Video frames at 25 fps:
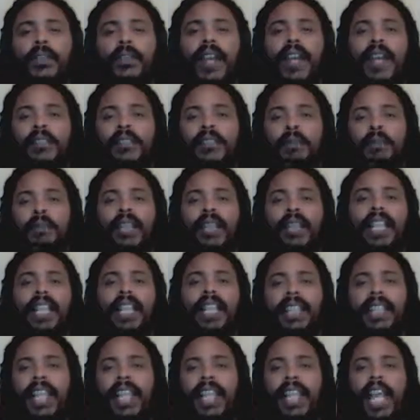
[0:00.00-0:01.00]
you have to
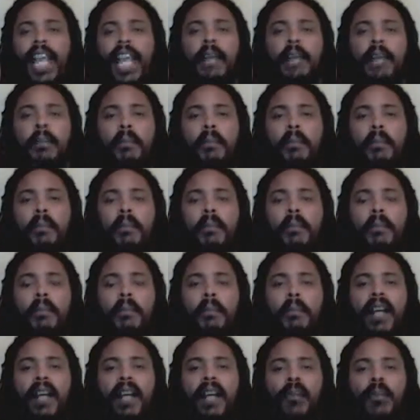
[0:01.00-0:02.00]
play the game
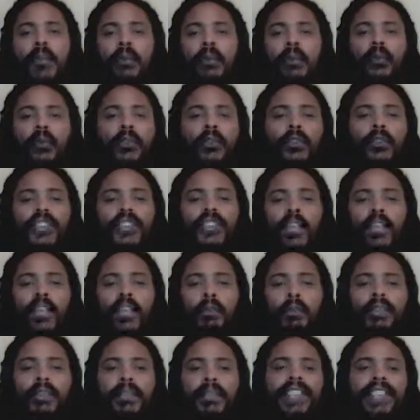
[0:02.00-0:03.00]
by the rules
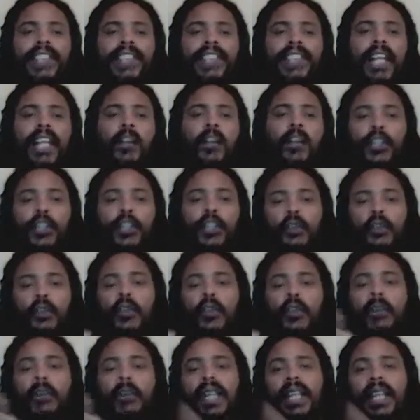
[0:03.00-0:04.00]
that are preset, or
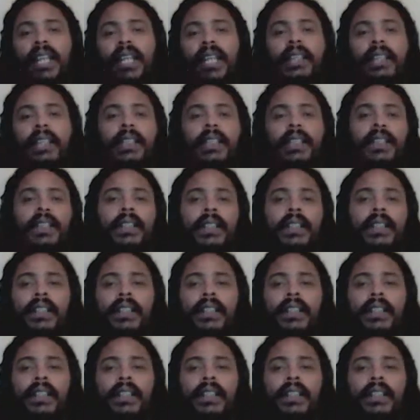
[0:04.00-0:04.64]
you don't make it.